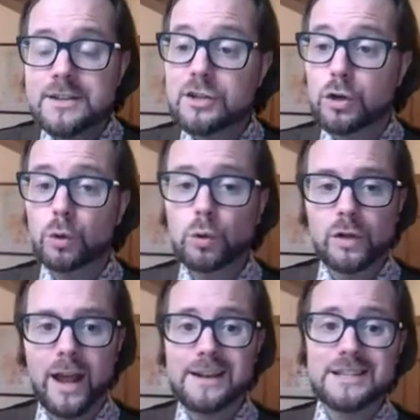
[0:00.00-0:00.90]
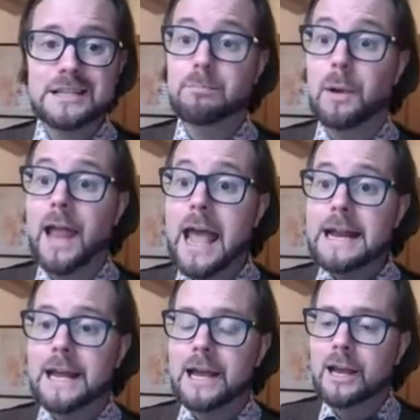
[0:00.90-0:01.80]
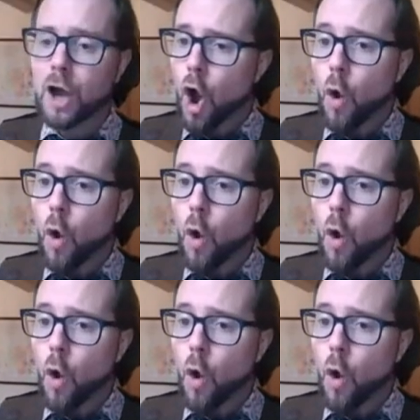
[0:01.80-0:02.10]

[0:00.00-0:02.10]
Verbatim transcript: it's called Explaining